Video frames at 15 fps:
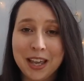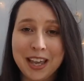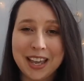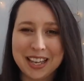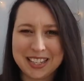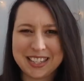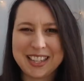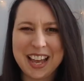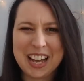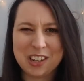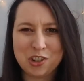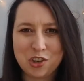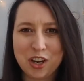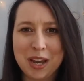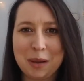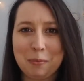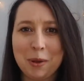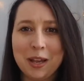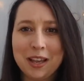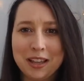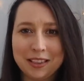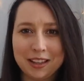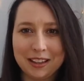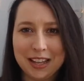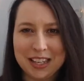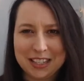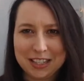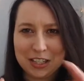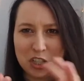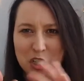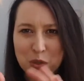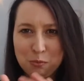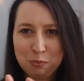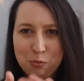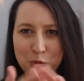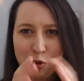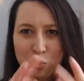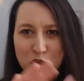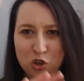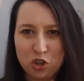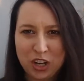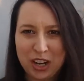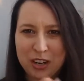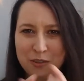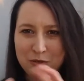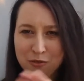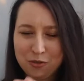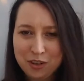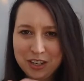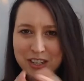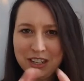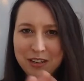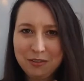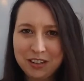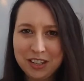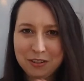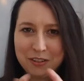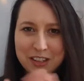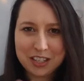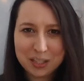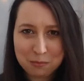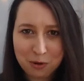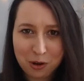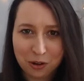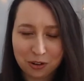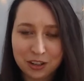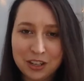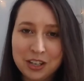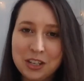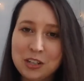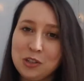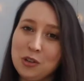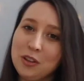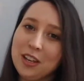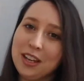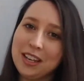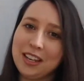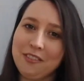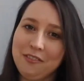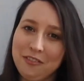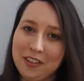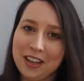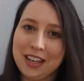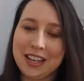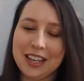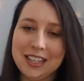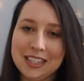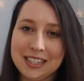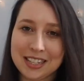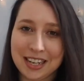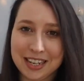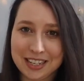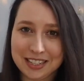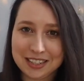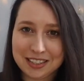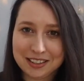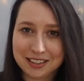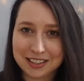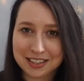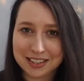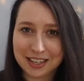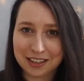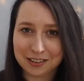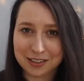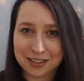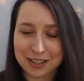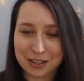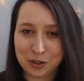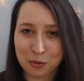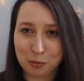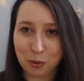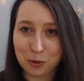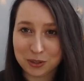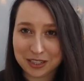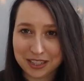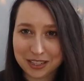It's that shape that lets it smoosh down really, really, really small so that it can fit inside the cells in your body.